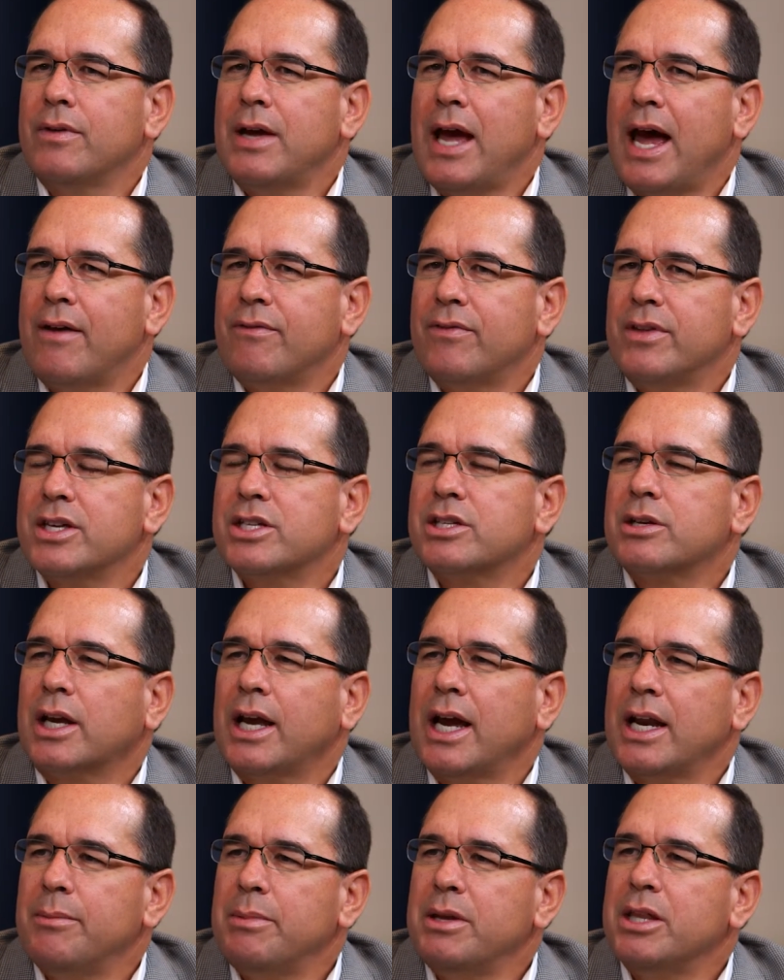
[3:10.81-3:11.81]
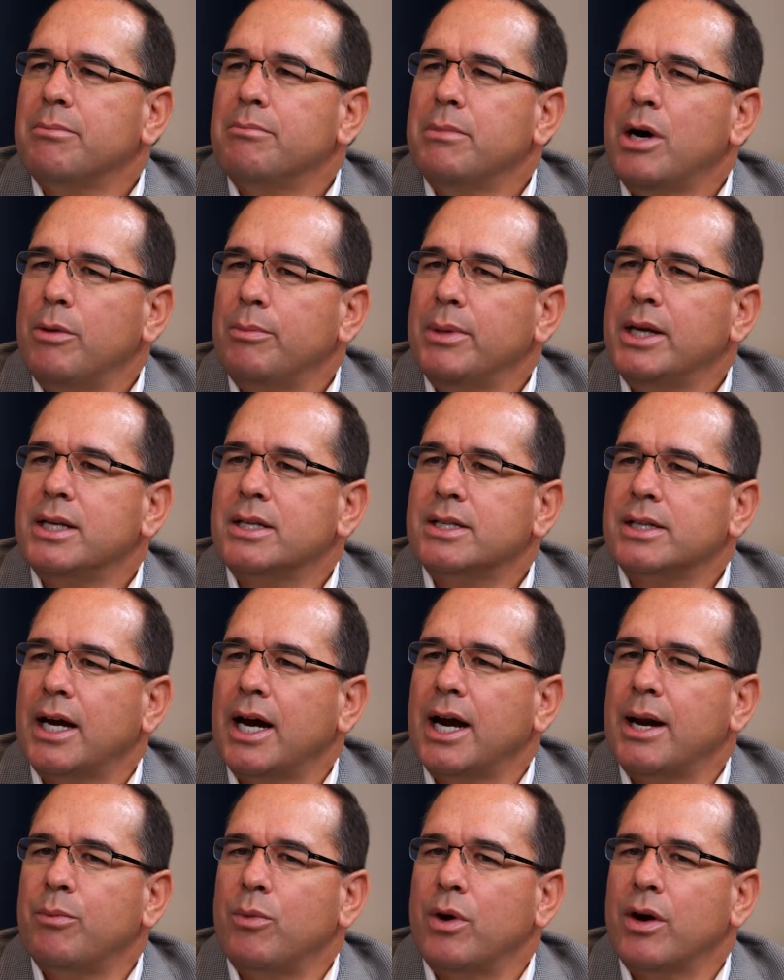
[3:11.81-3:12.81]
have this kind of be the moment in
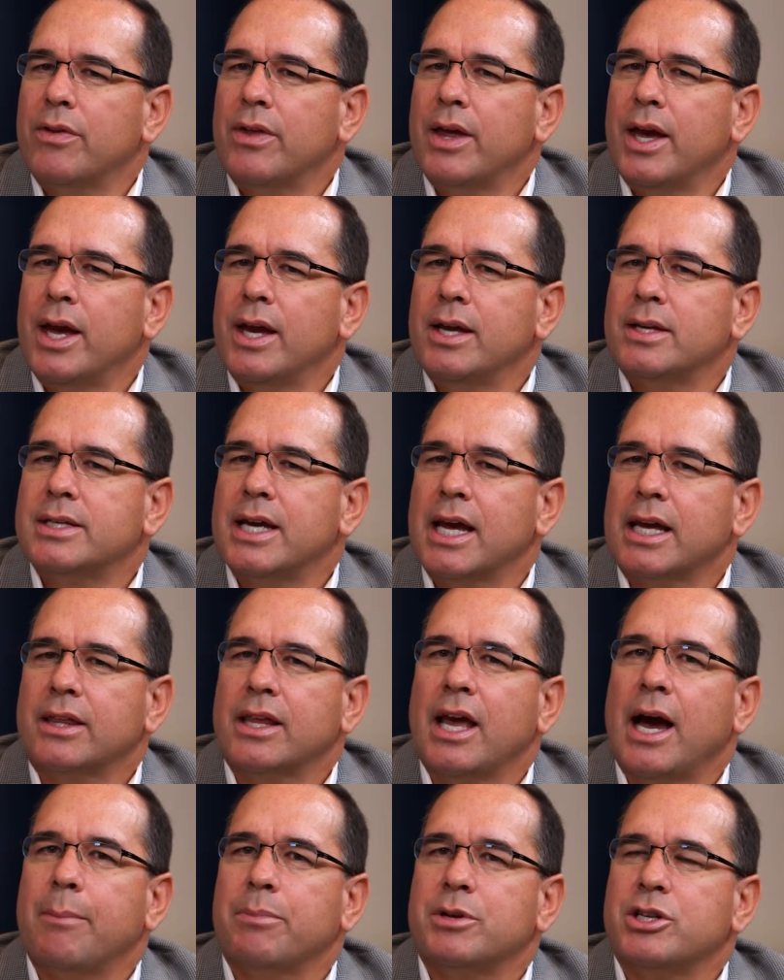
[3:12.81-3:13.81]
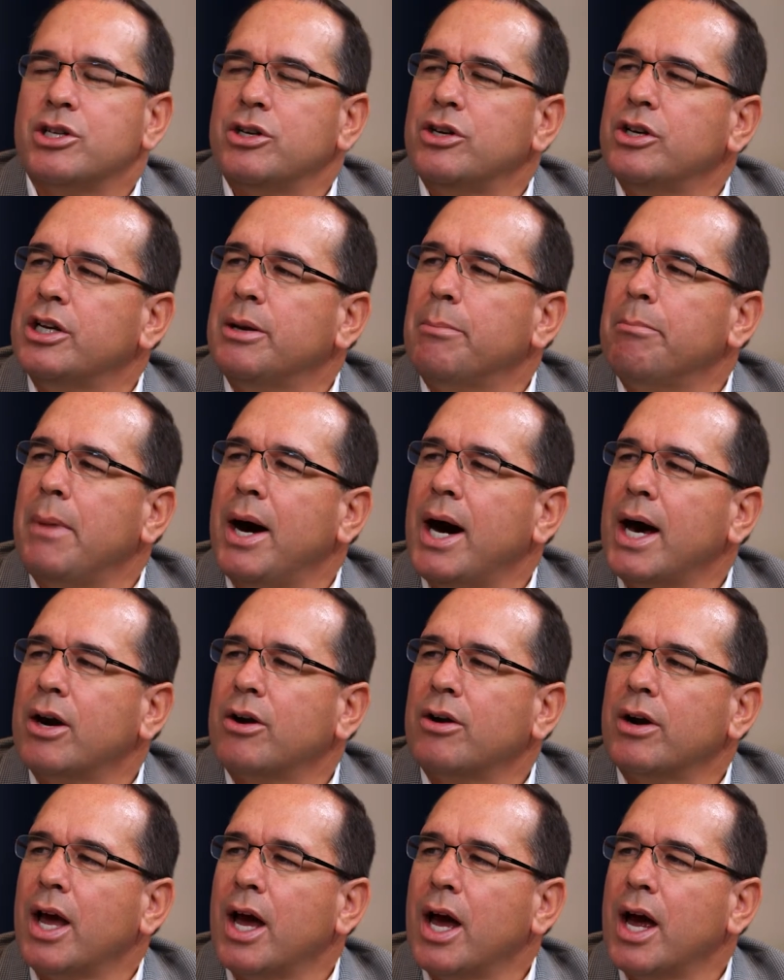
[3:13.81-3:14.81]
time where they take the opportunity to
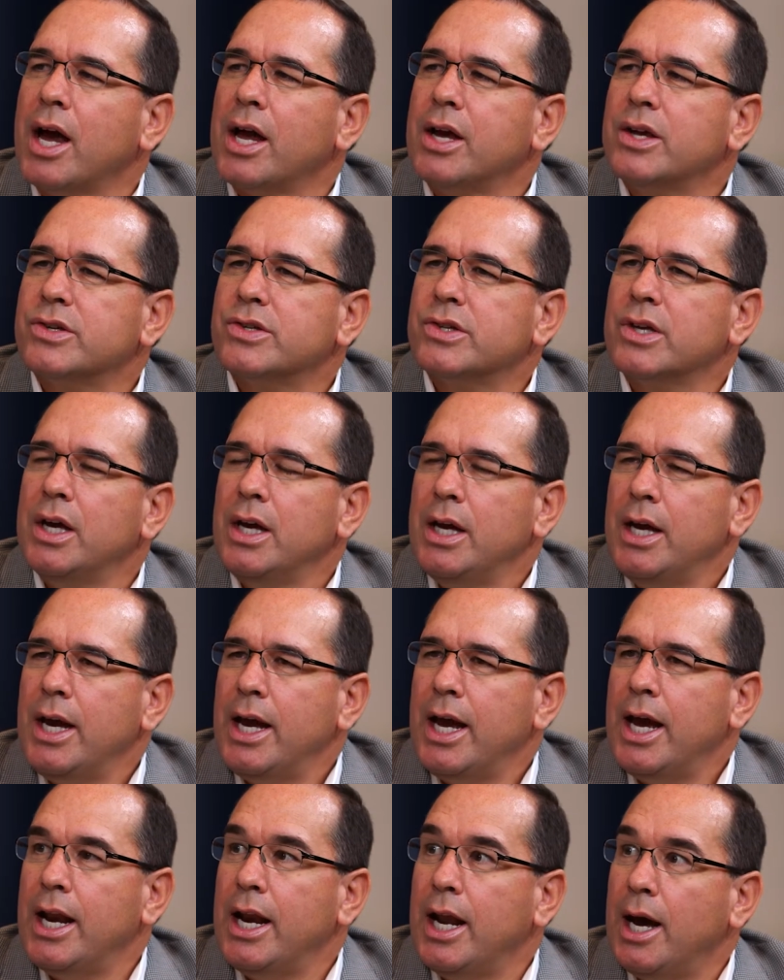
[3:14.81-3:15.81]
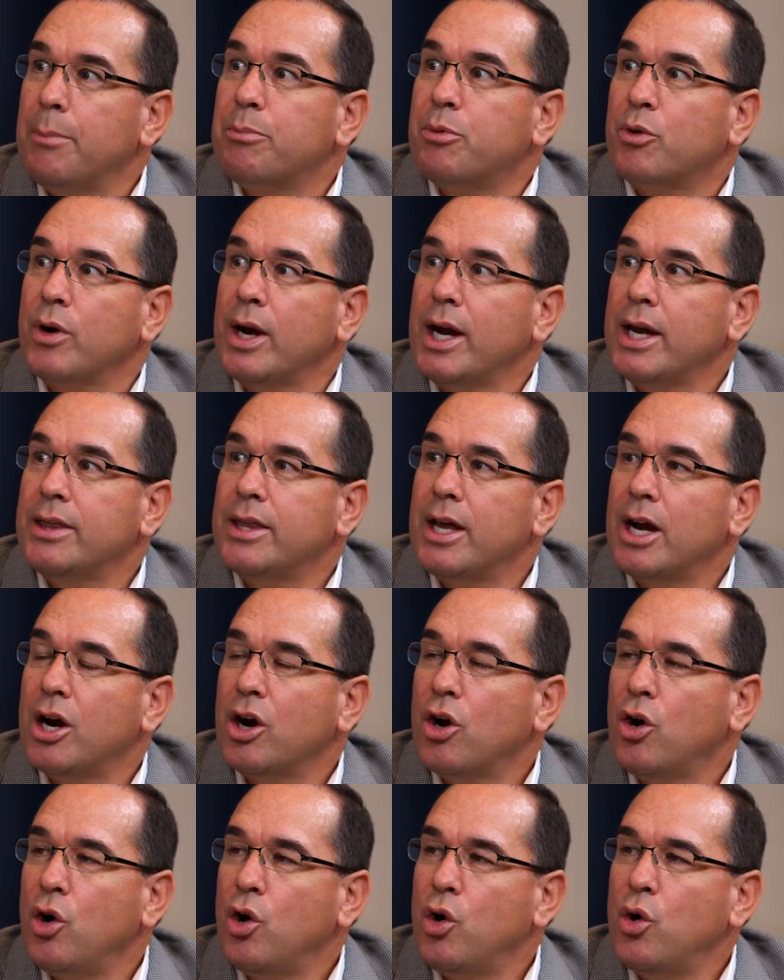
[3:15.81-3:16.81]
modernize and upgrade
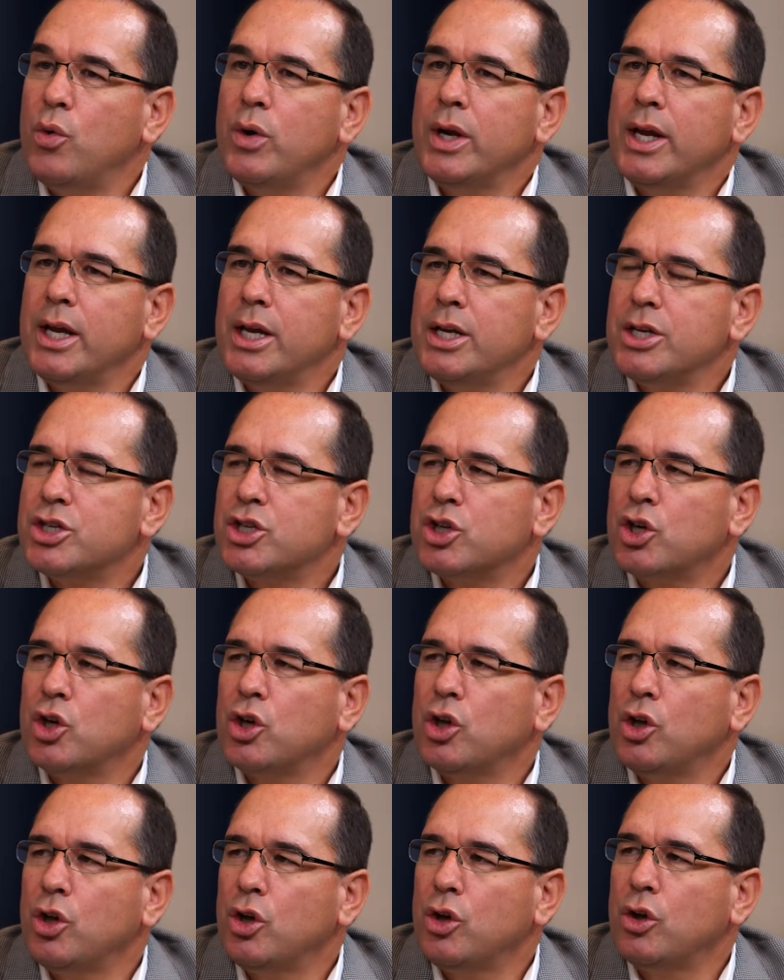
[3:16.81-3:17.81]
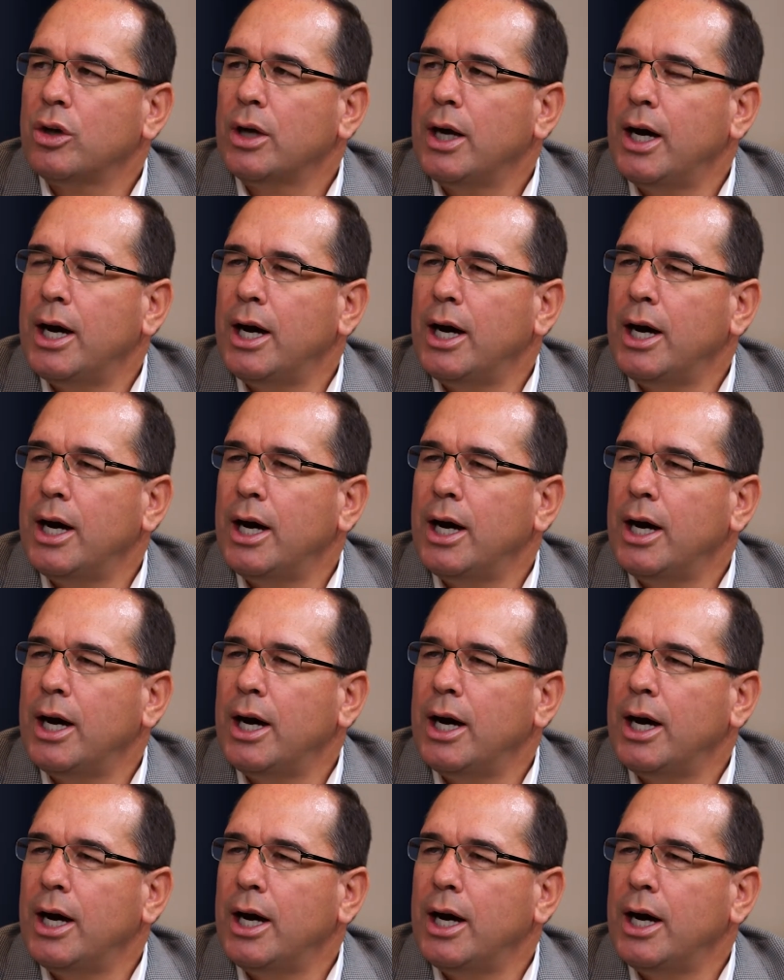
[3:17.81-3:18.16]
their own internal